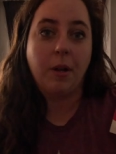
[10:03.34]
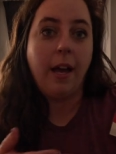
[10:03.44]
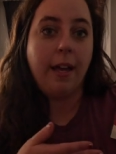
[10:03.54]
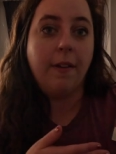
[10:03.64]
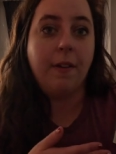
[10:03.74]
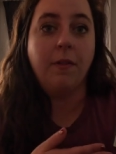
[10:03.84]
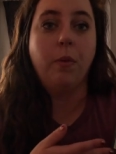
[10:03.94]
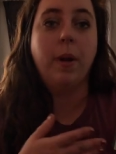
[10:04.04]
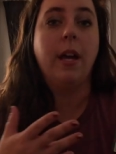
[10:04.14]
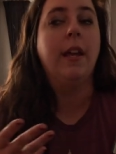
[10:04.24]
book I have
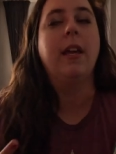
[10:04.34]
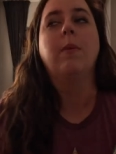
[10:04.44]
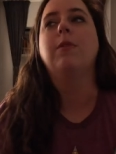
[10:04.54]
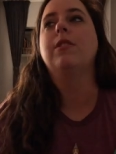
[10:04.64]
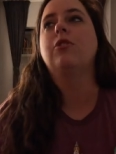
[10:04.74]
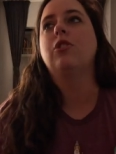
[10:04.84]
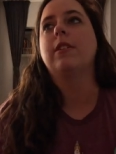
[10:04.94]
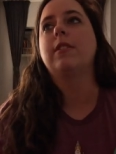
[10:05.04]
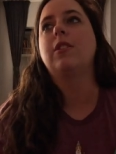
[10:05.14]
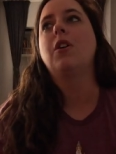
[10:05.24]
ever read. It was
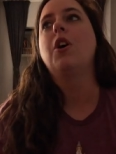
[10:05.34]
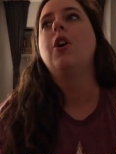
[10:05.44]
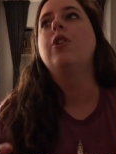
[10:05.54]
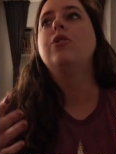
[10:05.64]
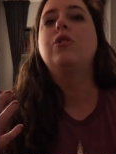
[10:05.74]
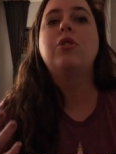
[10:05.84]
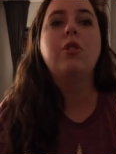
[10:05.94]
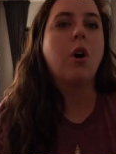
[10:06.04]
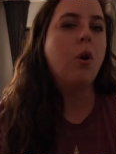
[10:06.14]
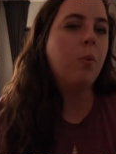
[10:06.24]
just
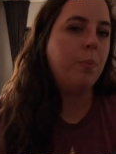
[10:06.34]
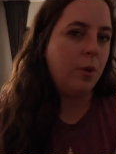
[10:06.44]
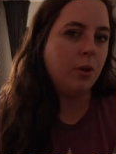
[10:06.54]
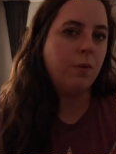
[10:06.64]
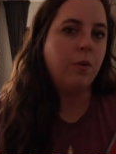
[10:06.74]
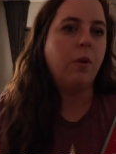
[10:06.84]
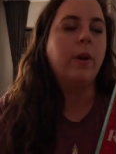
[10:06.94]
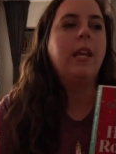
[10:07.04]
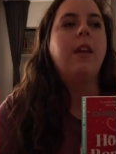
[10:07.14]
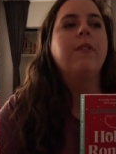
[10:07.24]
so
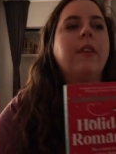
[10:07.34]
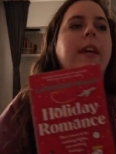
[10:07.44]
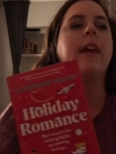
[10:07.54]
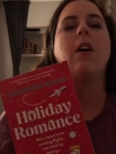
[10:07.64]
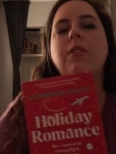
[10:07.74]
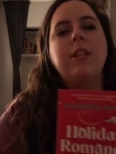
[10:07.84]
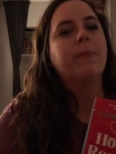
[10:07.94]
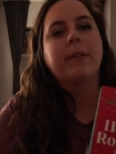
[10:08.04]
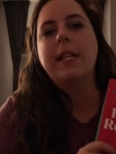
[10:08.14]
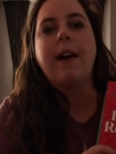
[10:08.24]
beautiful. And even like these
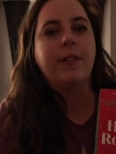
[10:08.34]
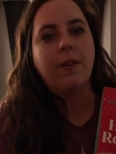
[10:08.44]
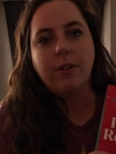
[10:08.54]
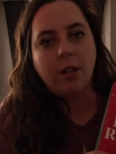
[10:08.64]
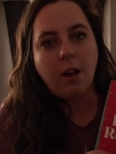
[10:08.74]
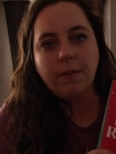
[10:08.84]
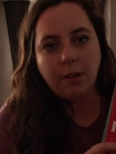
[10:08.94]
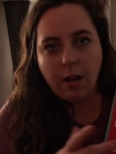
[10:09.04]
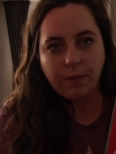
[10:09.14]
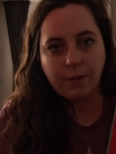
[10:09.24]
books have to have a
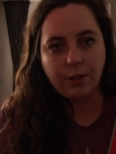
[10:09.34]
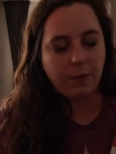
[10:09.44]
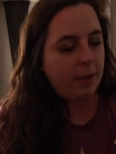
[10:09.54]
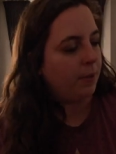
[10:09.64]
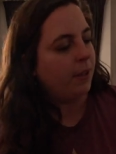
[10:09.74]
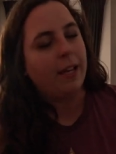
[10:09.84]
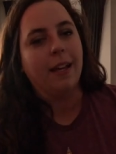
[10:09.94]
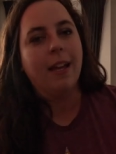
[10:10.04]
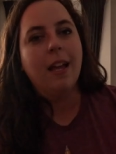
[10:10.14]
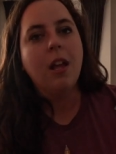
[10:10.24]
conflict, right? But
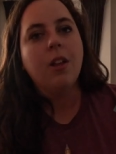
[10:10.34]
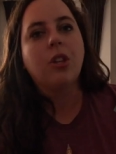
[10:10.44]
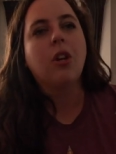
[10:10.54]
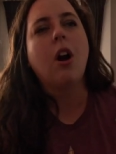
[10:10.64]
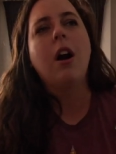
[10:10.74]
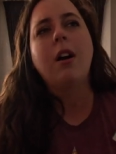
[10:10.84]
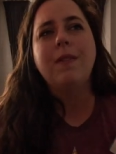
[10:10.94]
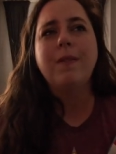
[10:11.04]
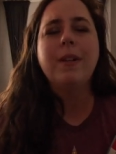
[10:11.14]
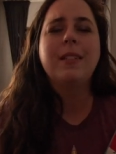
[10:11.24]
like the
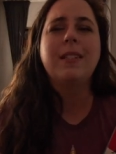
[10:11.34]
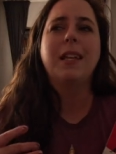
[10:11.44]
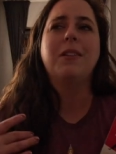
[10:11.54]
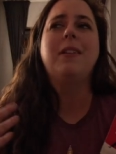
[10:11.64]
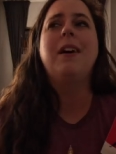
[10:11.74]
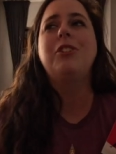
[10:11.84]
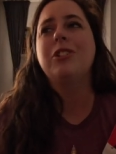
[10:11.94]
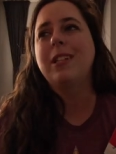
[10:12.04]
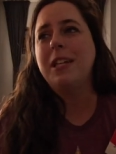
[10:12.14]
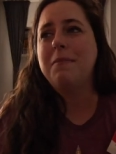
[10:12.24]
conflict like
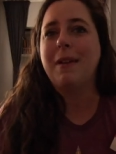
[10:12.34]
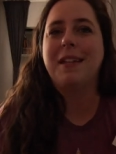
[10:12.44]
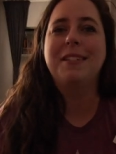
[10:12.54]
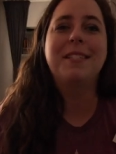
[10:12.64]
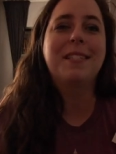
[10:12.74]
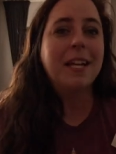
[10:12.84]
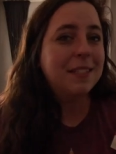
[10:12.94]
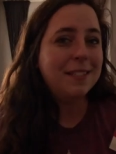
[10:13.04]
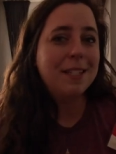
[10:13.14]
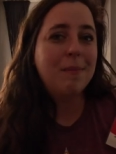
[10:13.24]
logically made
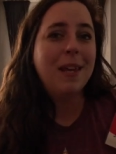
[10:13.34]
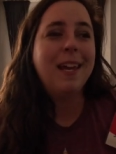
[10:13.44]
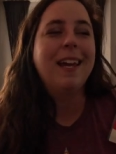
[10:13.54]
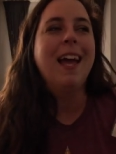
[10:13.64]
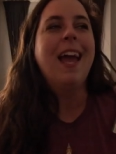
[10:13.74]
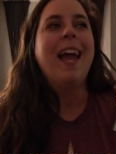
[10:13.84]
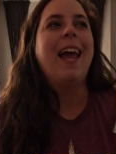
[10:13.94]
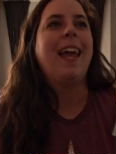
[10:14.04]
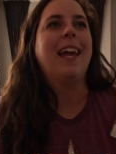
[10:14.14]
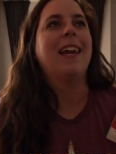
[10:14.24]
sense to me
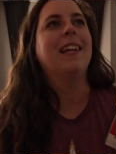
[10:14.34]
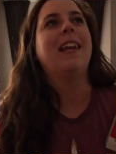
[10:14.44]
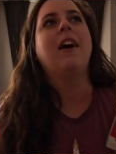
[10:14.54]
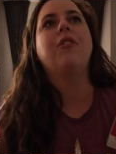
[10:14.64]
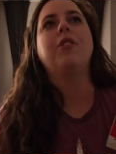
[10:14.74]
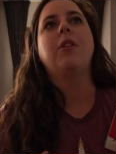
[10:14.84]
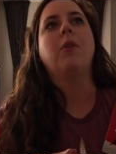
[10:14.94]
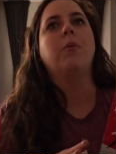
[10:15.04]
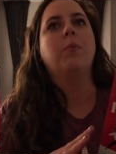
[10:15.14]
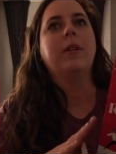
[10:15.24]
and
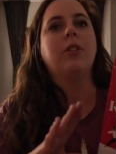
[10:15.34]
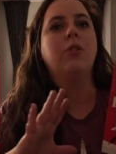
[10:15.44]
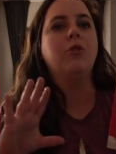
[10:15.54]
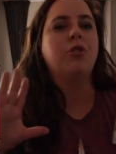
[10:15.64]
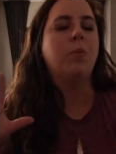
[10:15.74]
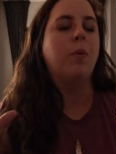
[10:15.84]
the resolution